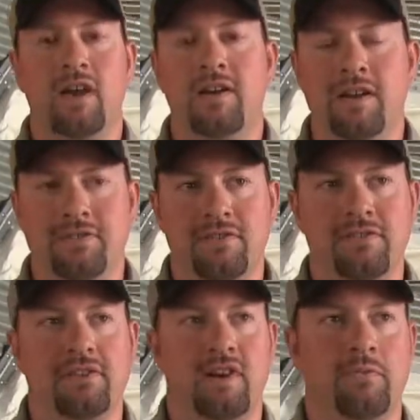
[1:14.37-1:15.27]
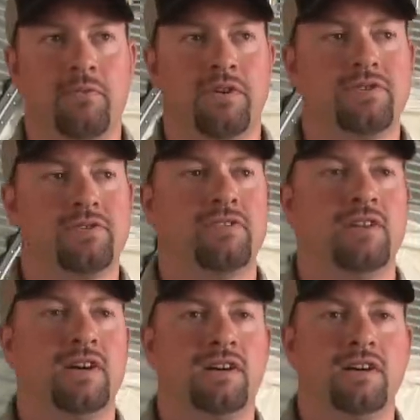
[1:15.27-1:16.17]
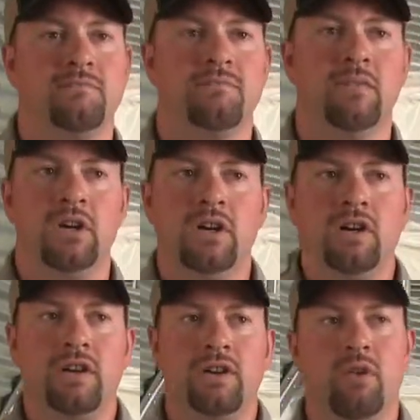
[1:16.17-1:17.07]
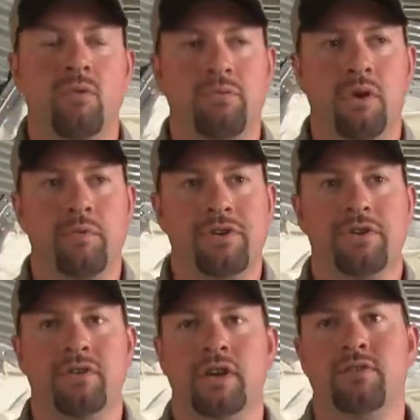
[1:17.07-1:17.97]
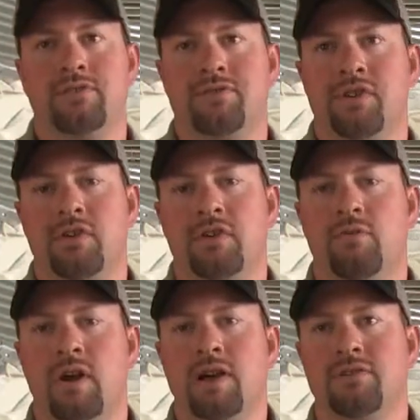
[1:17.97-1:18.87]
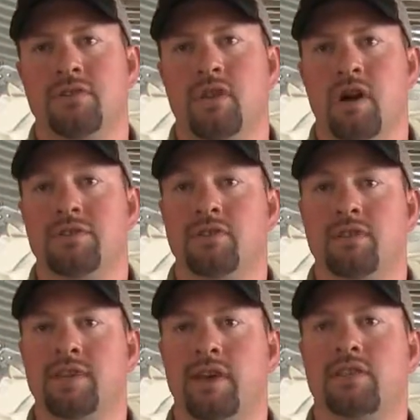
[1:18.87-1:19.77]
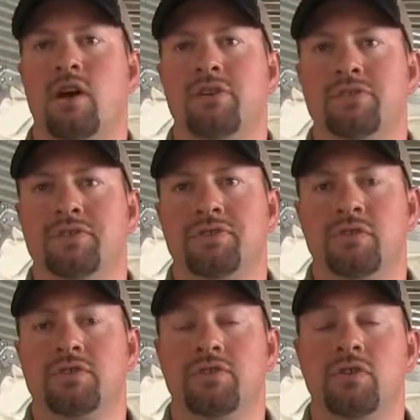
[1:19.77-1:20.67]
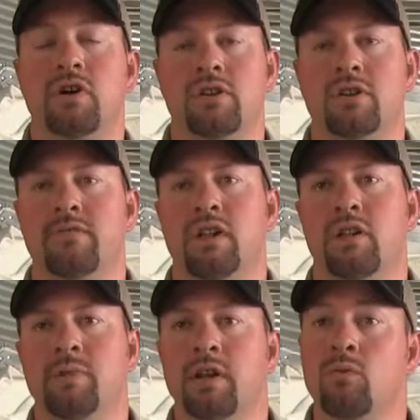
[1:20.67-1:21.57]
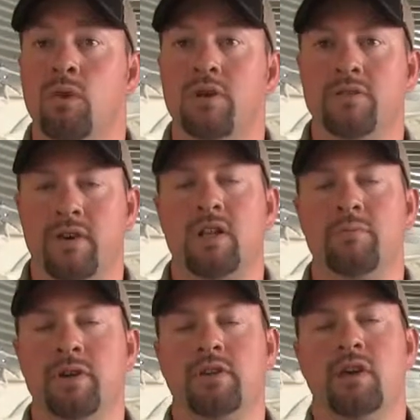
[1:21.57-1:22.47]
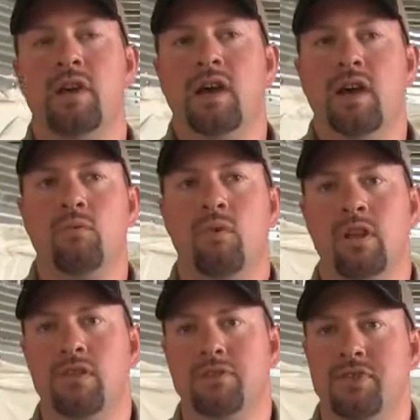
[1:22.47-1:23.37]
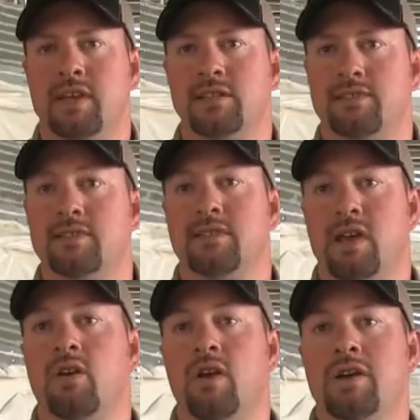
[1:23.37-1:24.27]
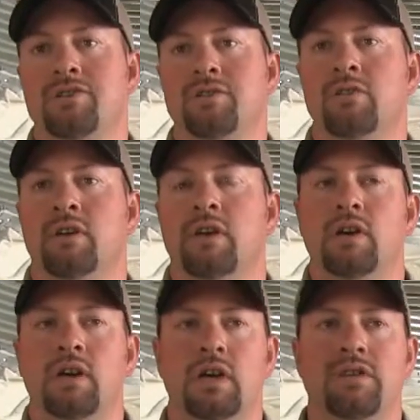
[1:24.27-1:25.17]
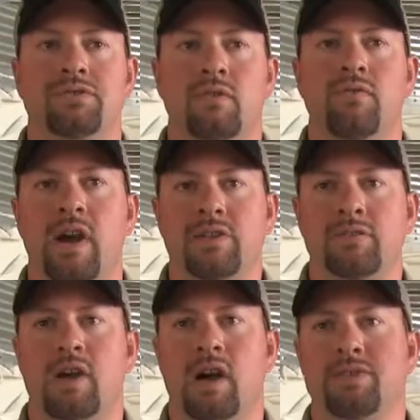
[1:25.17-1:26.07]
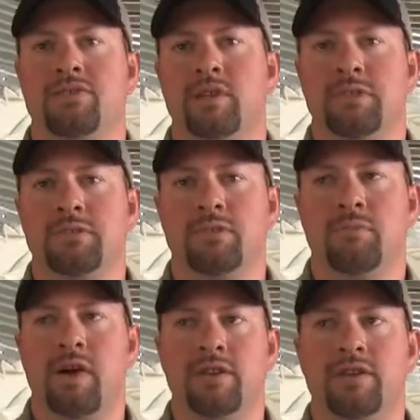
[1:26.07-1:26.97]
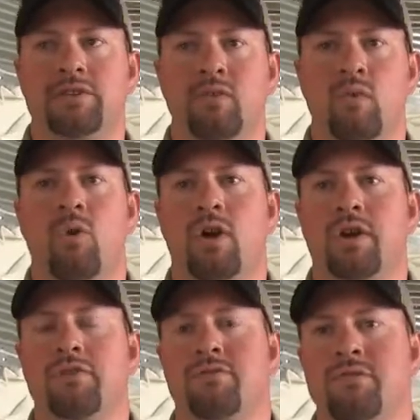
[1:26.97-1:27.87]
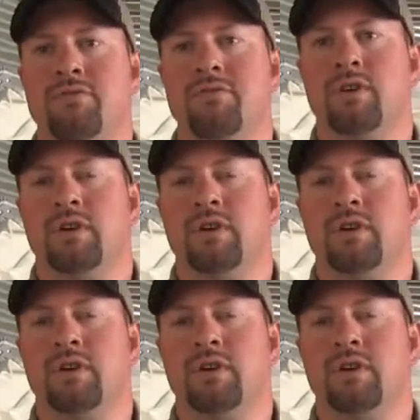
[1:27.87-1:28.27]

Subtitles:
Aeration is a common question. With what we're doing here this year, we're actually launching the technology, so it's still under development, and one of those things is the aeration. So we've got some concepts and some ideas that we're working through